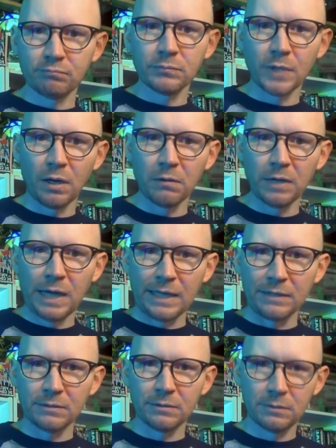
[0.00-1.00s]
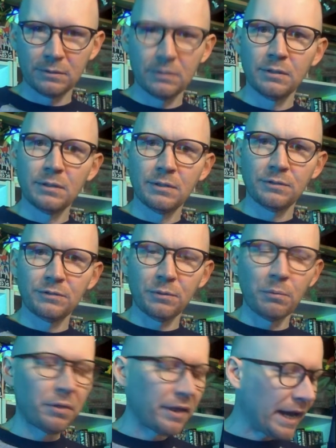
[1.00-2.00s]
All right.
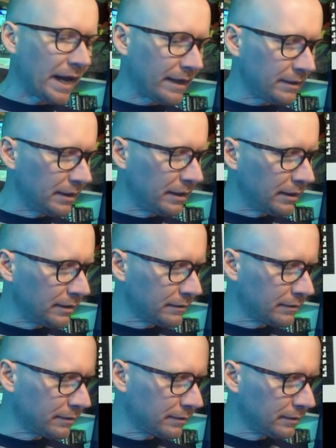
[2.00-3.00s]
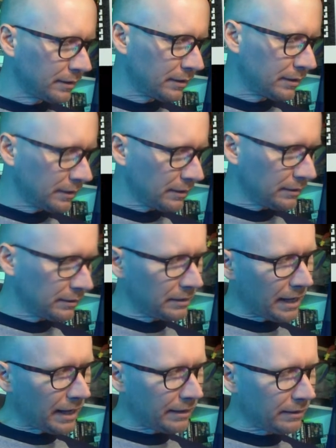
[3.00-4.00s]
So that is
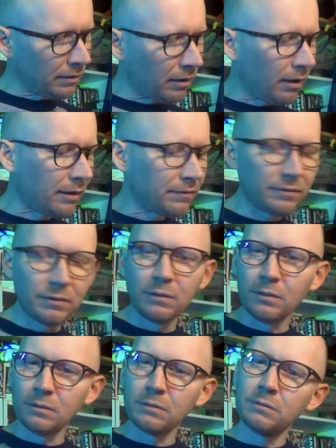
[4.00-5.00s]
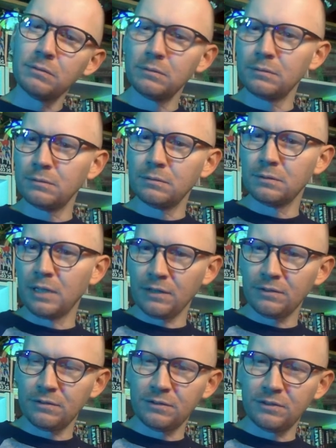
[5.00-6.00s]
not an awful
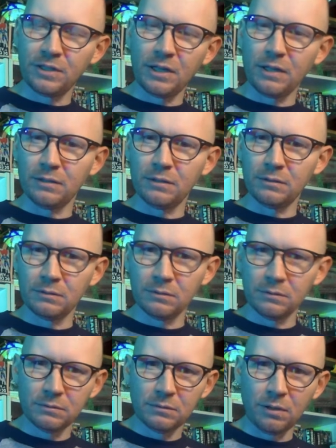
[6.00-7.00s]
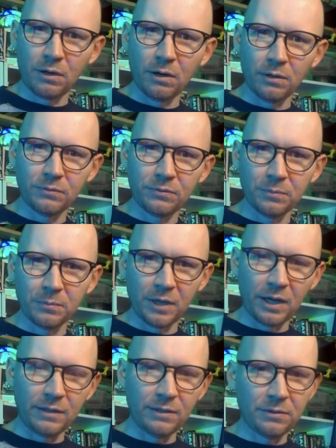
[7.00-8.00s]
next gen card from
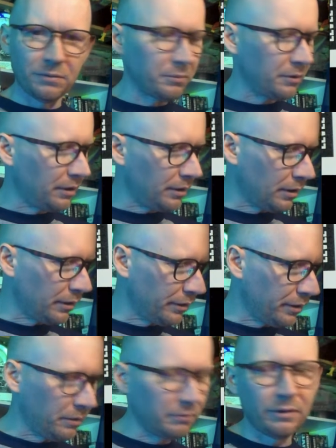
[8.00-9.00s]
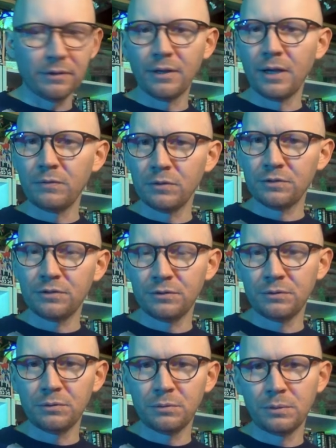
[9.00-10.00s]
93, although the level
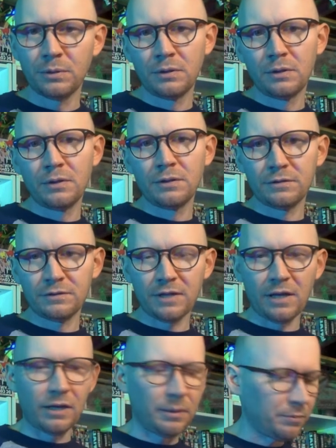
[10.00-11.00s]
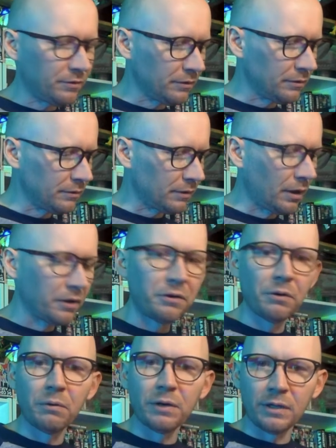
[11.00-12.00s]
2 setups are
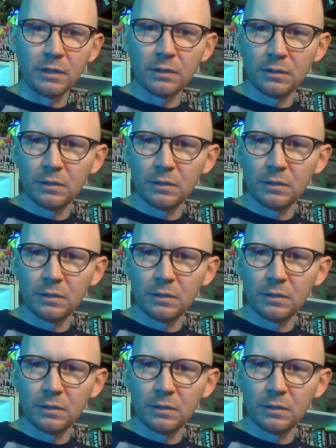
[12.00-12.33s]
annoying